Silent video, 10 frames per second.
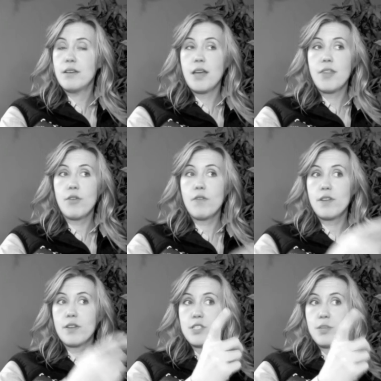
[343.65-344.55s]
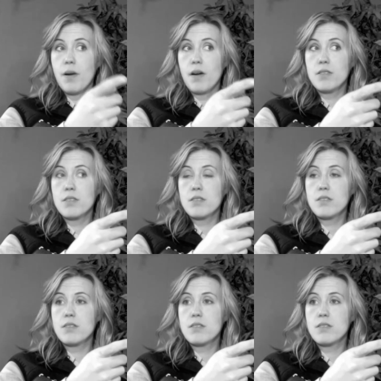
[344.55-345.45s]
Yeah, they're over there. There's a
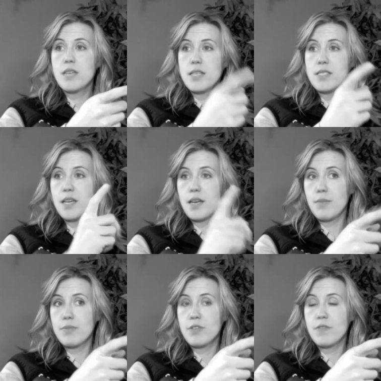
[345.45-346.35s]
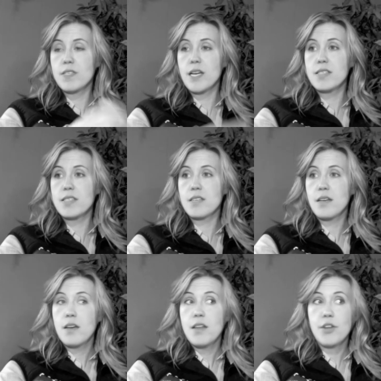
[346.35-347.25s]
parts desk and a service desk.
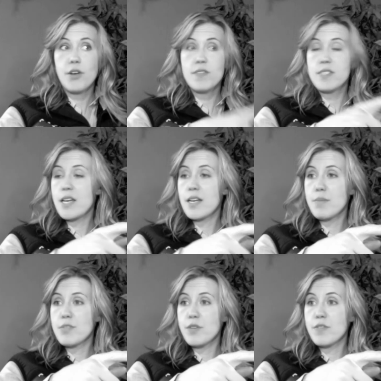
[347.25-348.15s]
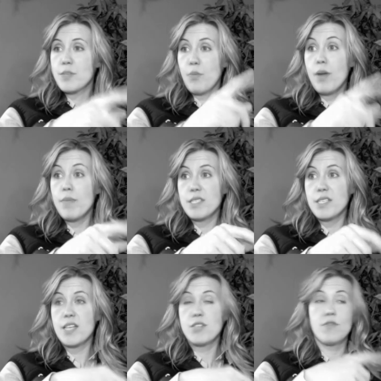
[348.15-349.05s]
They're even setting up service appointments
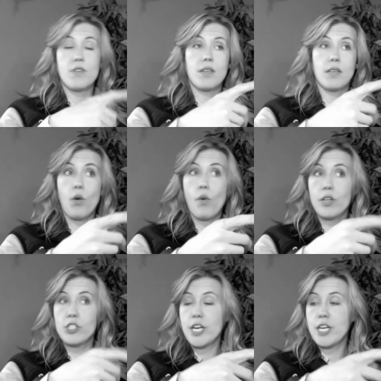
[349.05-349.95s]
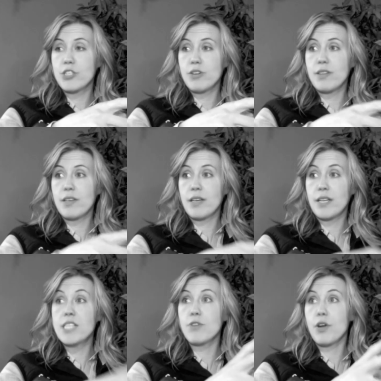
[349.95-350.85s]
today, so if you need like an oil change or anything, and
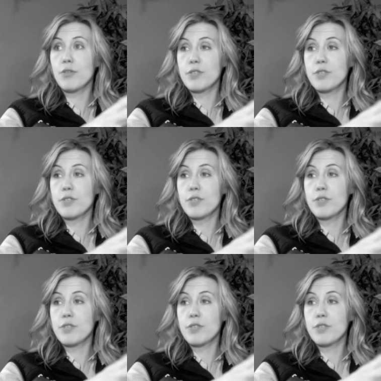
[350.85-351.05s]
that's for all three